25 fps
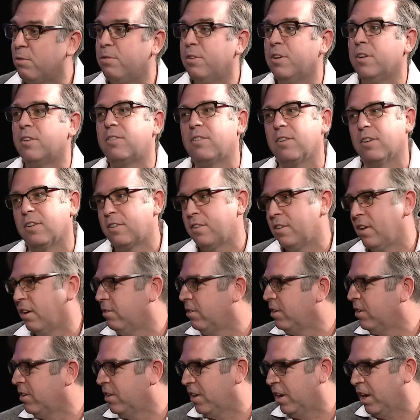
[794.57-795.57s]
fifth, sixth,
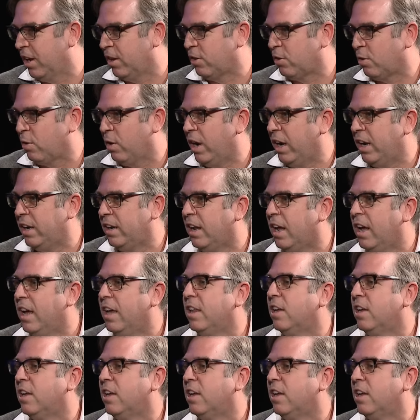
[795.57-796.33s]
seventh, and eighth grade.